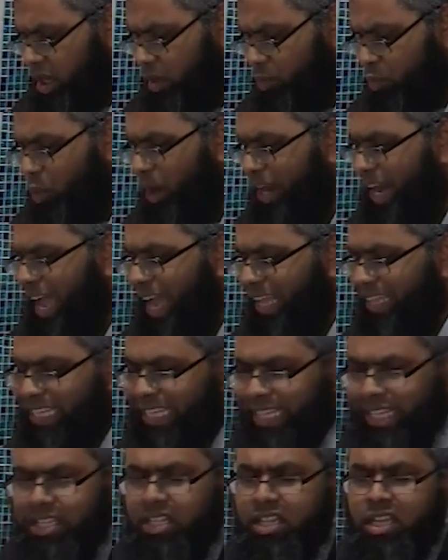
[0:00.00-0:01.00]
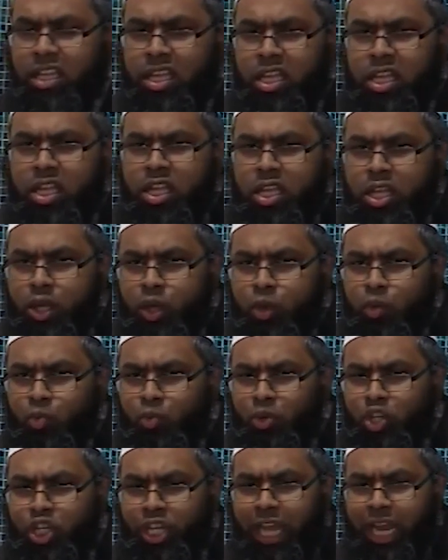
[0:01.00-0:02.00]
one hadith
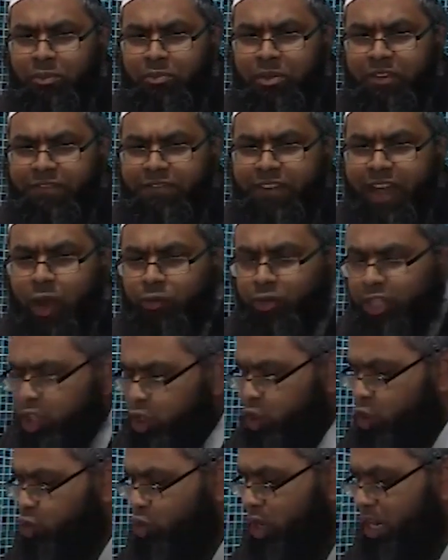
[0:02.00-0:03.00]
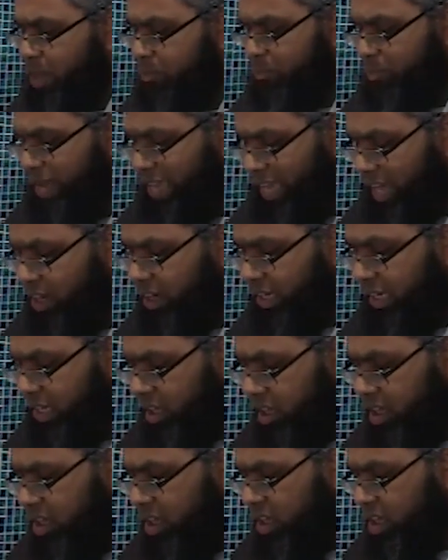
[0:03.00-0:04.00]
which can be found in Sunan
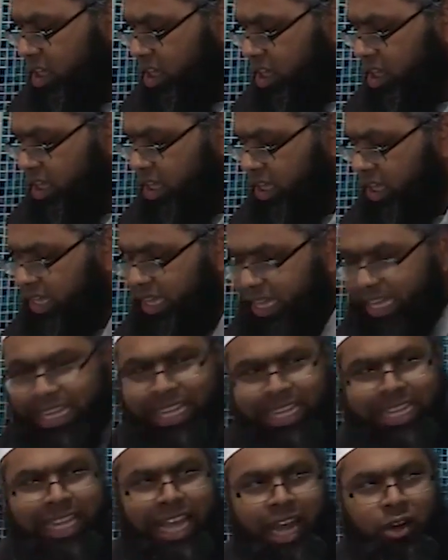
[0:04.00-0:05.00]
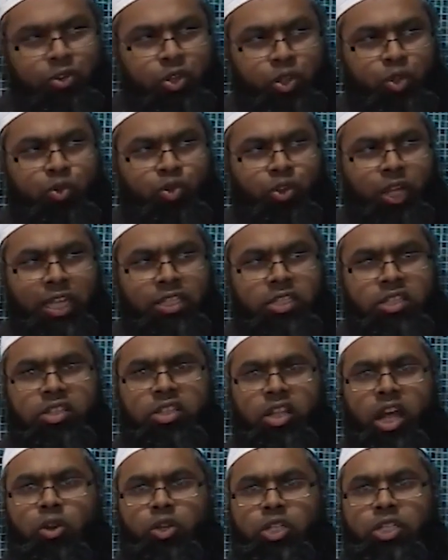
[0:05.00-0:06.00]
al-Bayhaqi, that Rasulullah
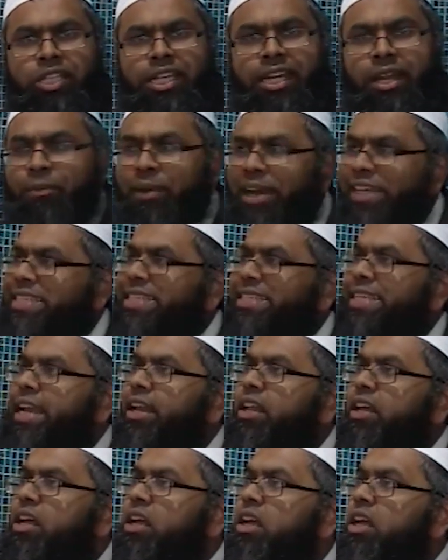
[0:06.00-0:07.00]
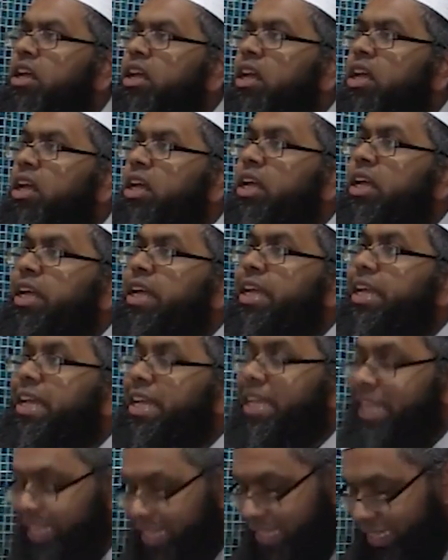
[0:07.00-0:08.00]
sallallahu alaihi wasallam has said
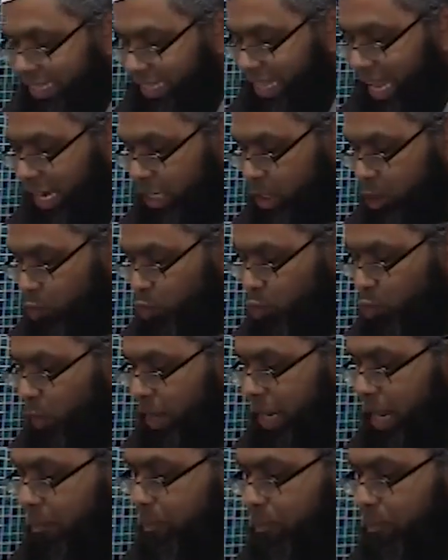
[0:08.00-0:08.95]
that when a